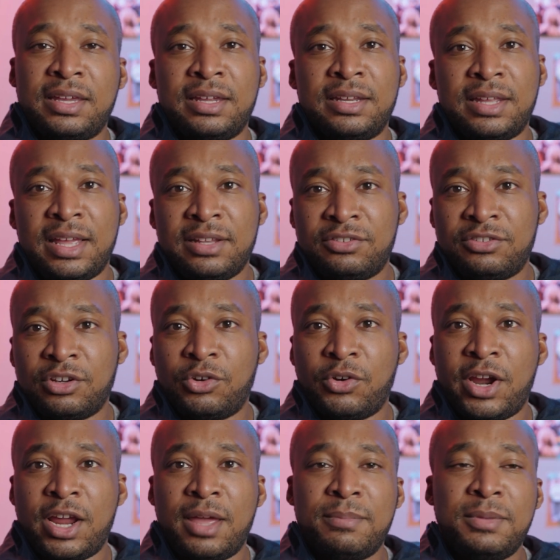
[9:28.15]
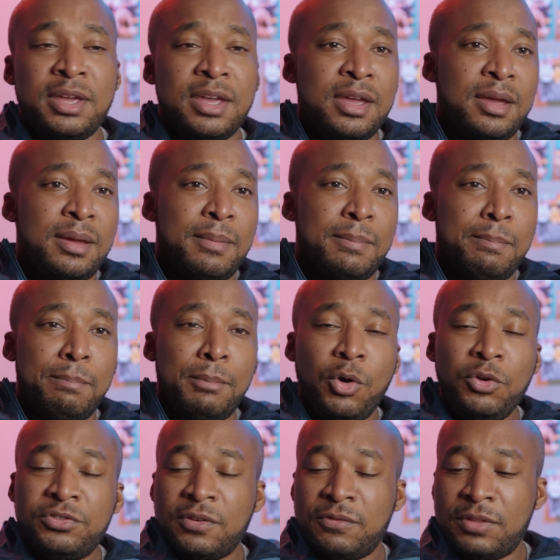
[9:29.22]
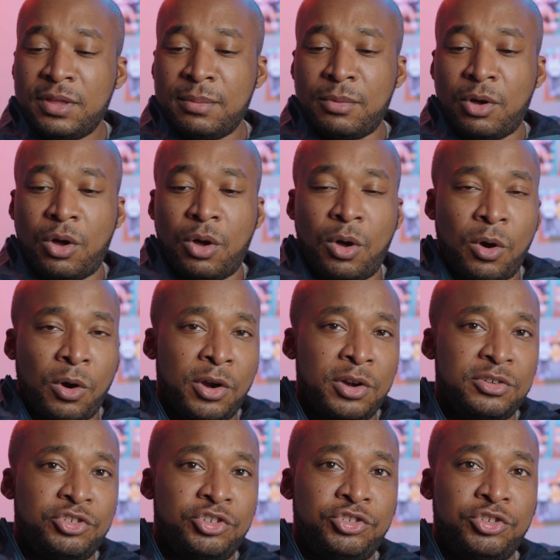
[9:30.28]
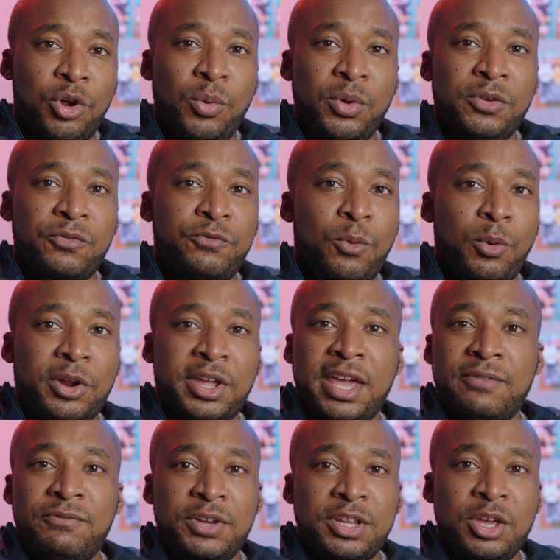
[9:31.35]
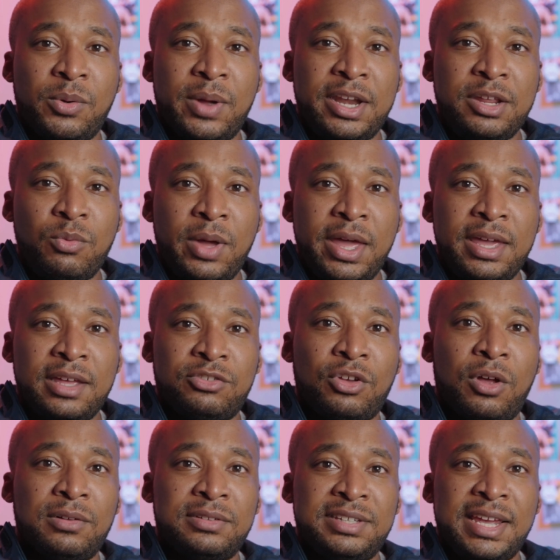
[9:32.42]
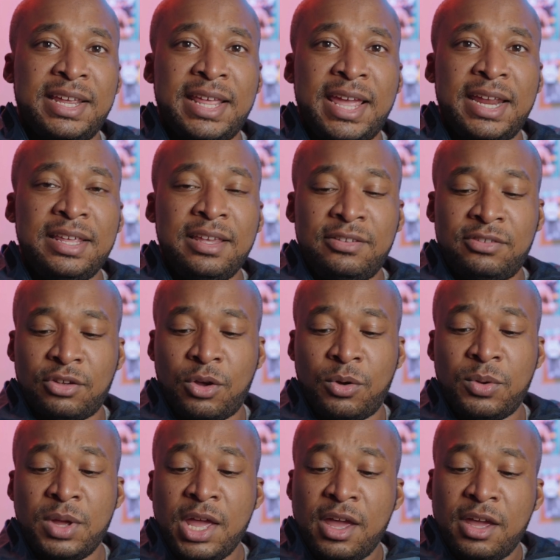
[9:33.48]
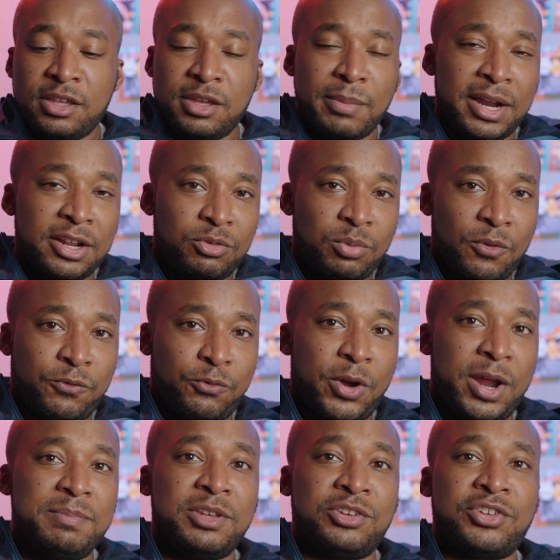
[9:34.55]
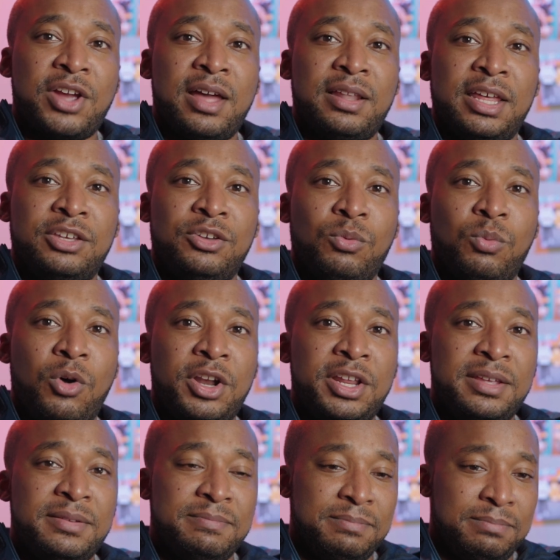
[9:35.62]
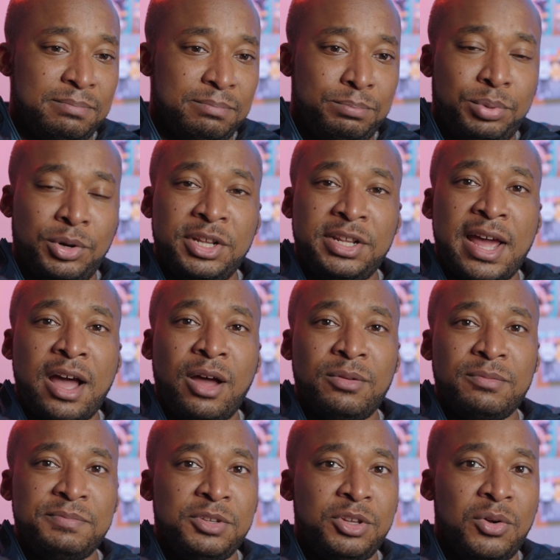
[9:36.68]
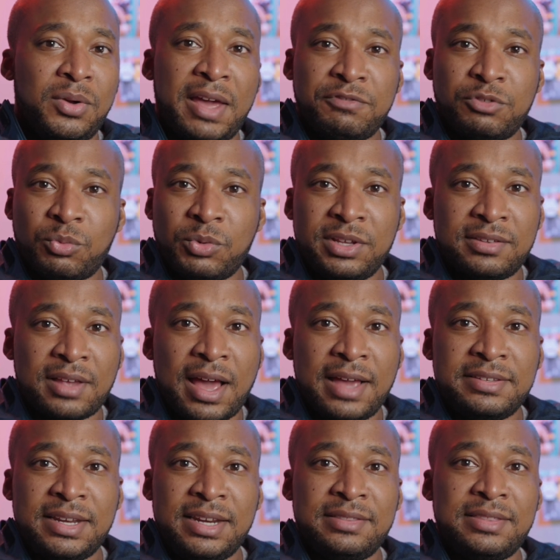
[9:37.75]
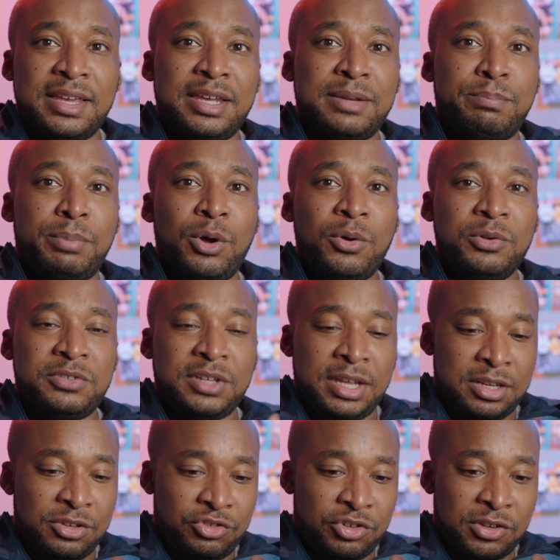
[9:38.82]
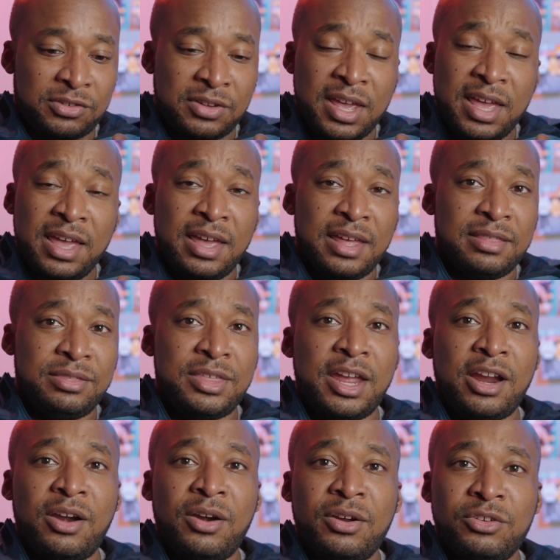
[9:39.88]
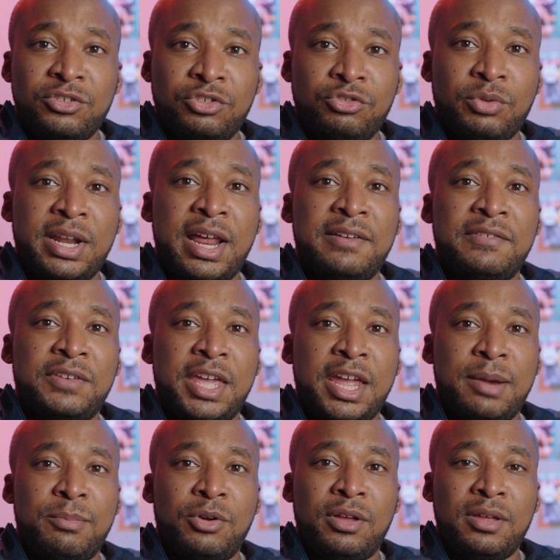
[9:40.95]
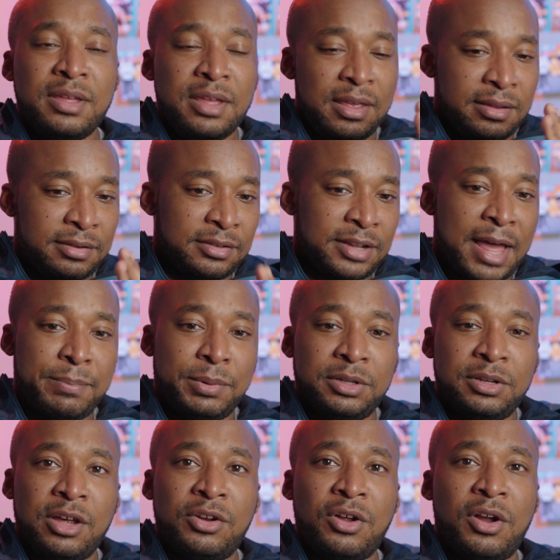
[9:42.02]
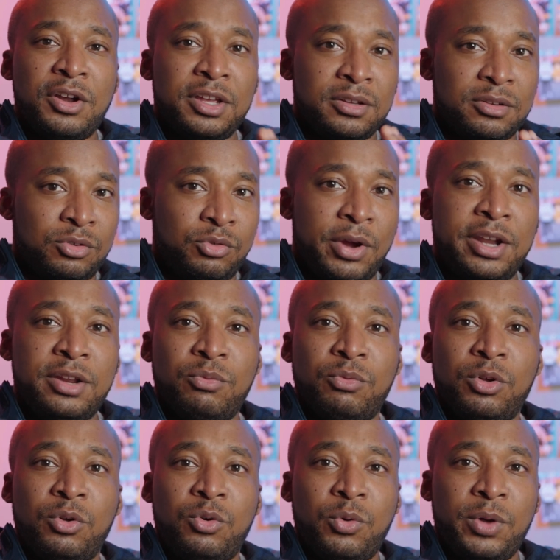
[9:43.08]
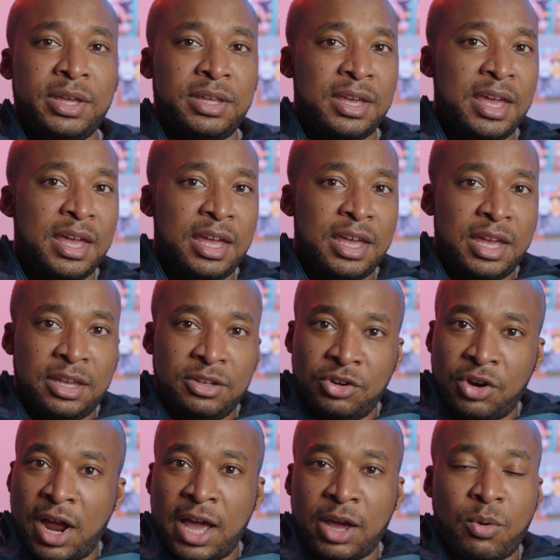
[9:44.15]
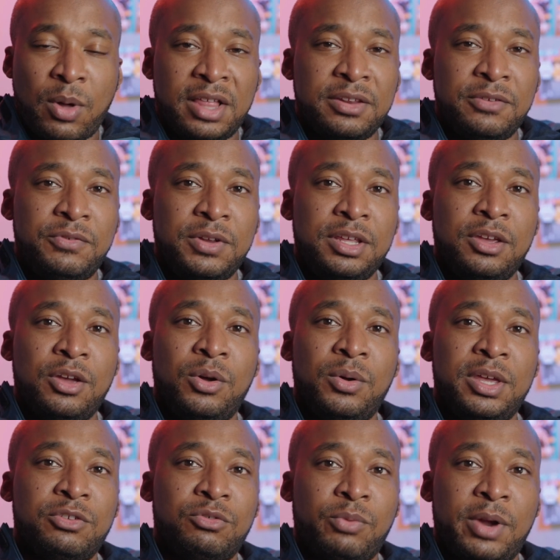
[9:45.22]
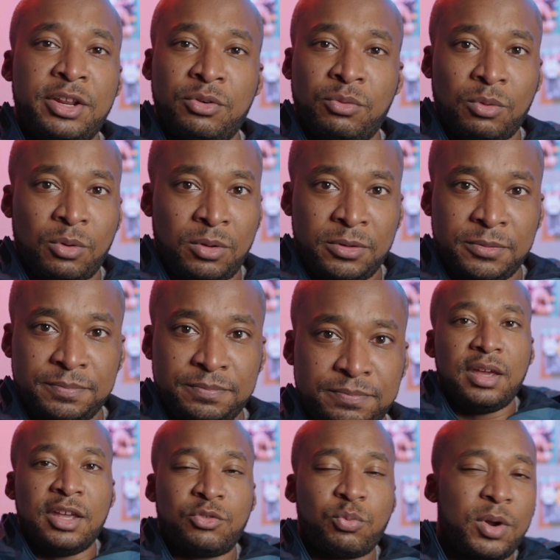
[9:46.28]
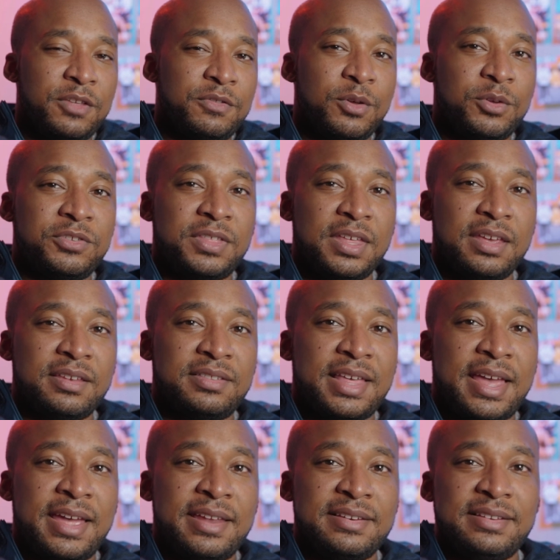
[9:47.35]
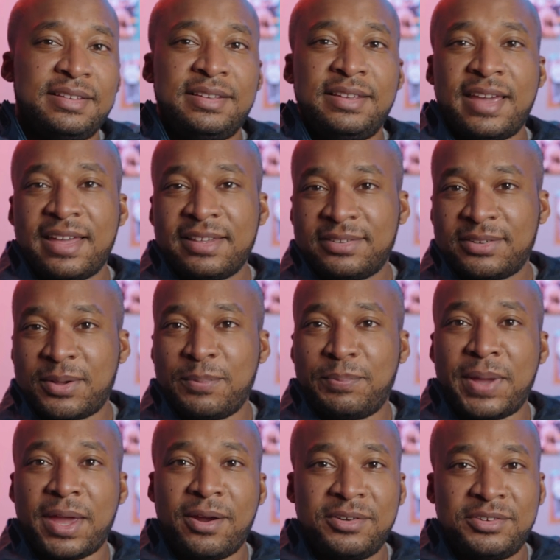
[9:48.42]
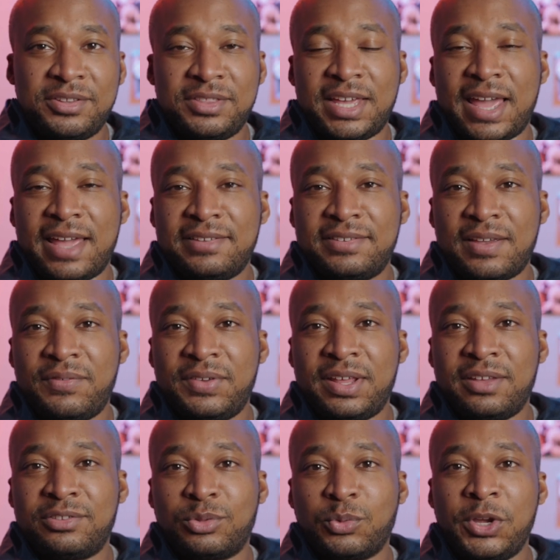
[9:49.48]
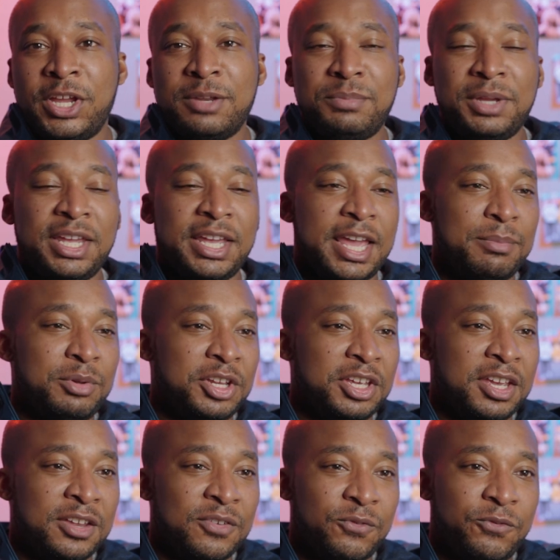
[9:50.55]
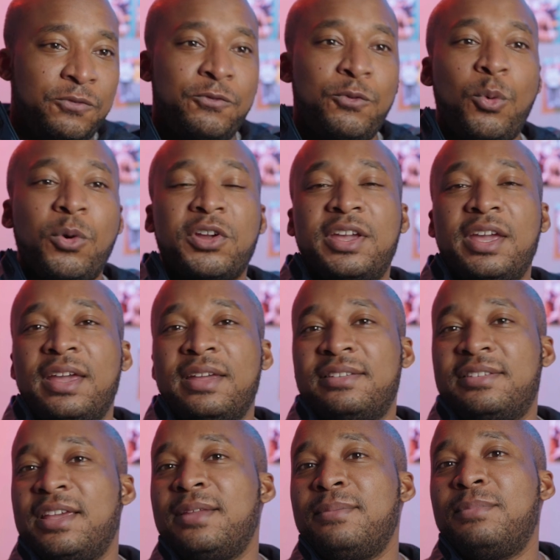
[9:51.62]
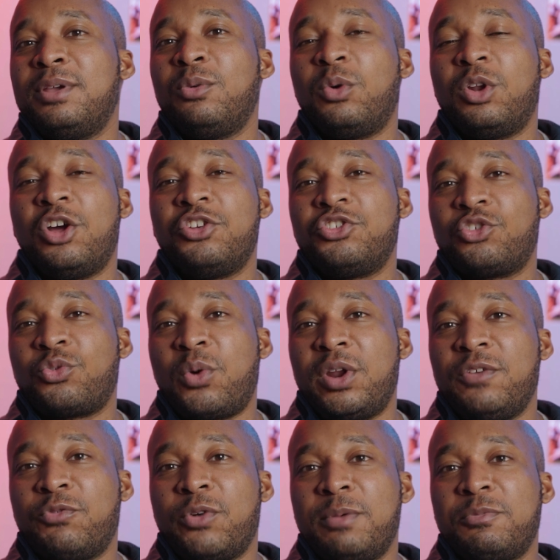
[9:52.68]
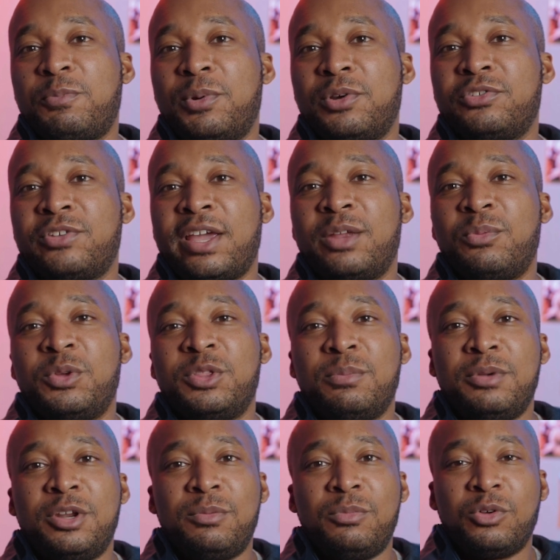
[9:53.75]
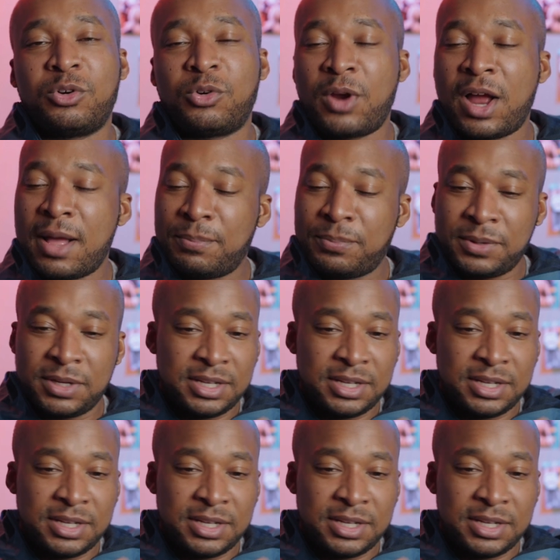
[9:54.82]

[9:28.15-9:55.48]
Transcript: and Instagram, most of them aren't showing 4K video anyway. It's all 1080, so you might as well frame the shot like you want it, put it out. You don't have to resize anything in post. It is just there, straight out of camera, slap a LUT on it, grade it real quick. Your high quality video is ready to roll. It's one of those things that, yes, compared to the A7S III and being able to get 4K 10-bit 120 frames per second with a minimal crop,